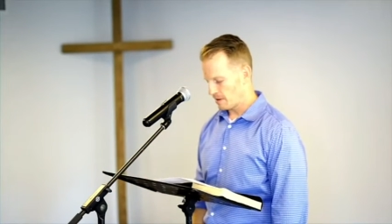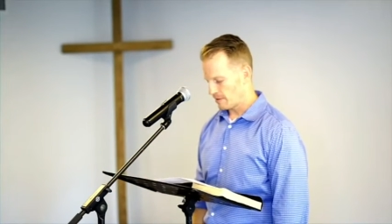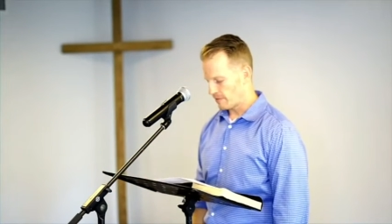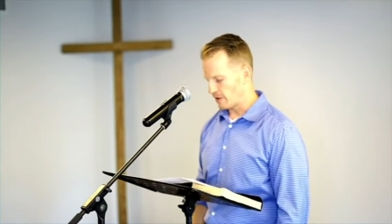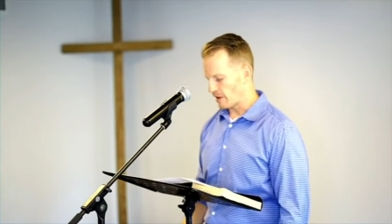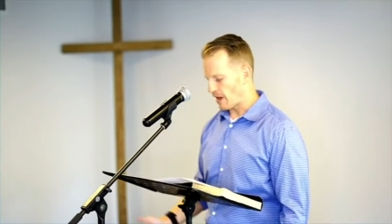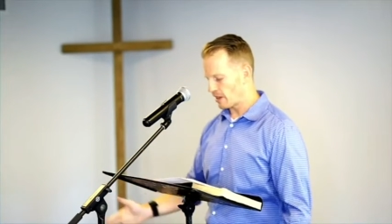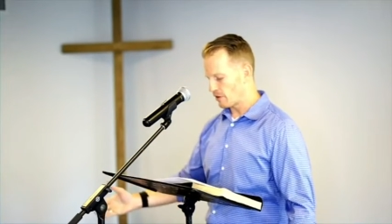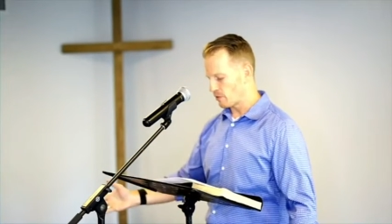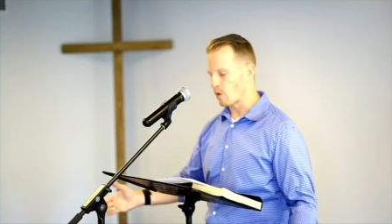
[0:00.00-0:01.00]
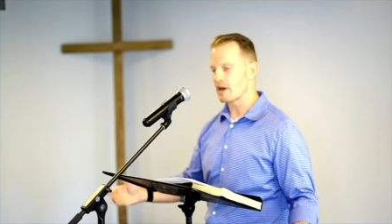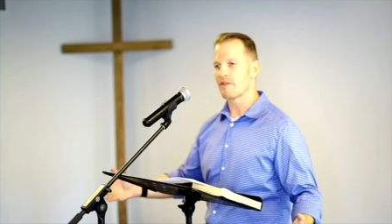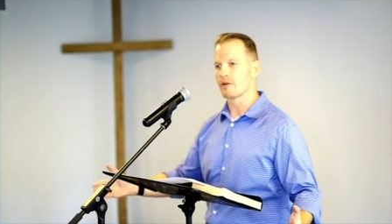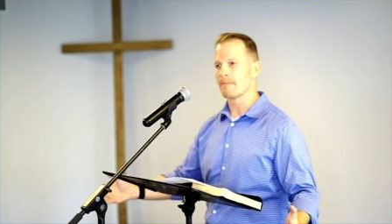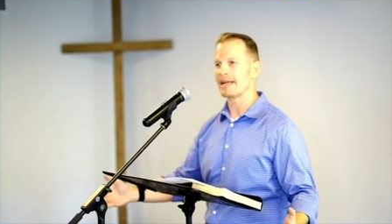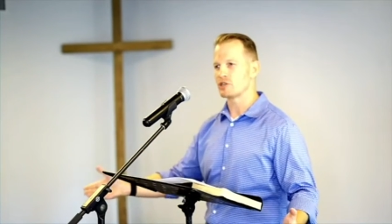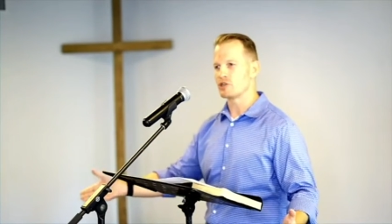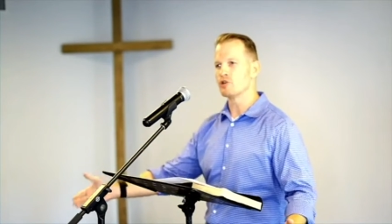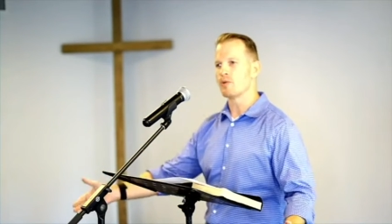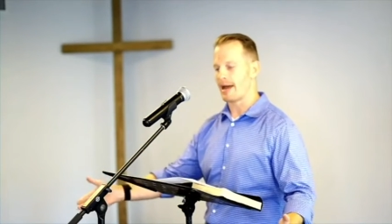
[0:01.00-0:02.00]
Follow whatever makes
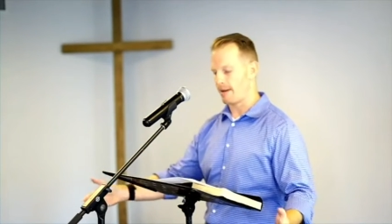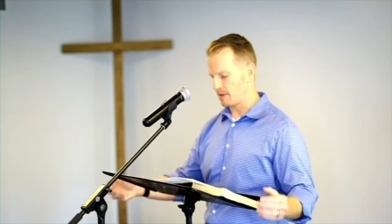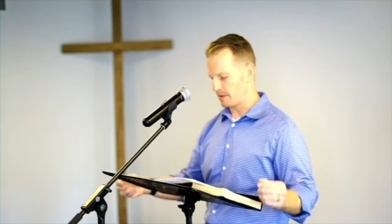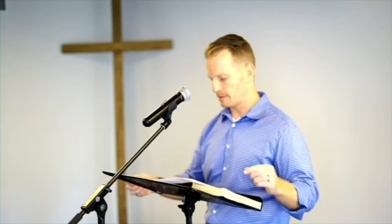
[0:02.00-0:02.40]
you happy.